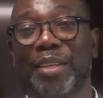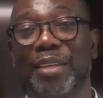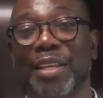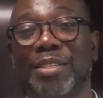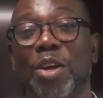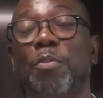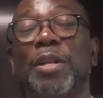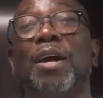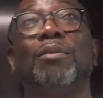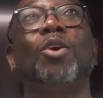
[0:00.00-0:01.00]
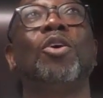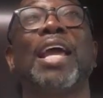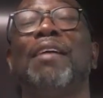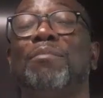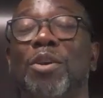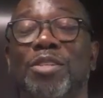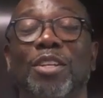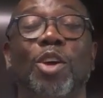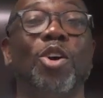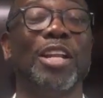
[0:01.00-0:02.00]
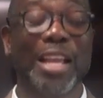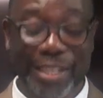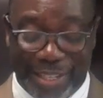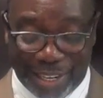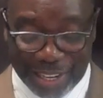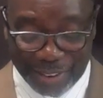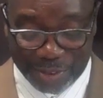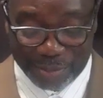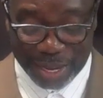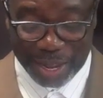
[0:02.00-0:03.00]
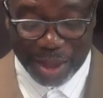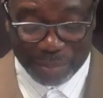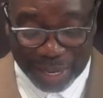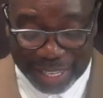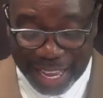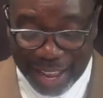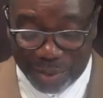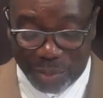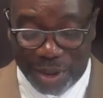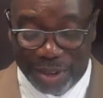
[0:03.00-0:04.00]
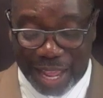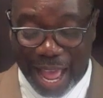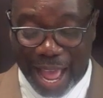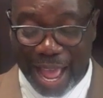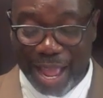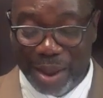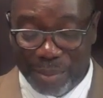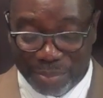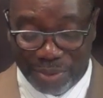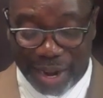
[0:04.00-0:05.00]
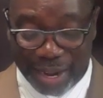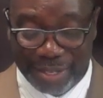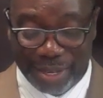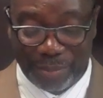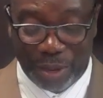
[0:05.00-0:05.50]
He's opened up, Lord have mercy, Lord deliver me, but yet will I praise him.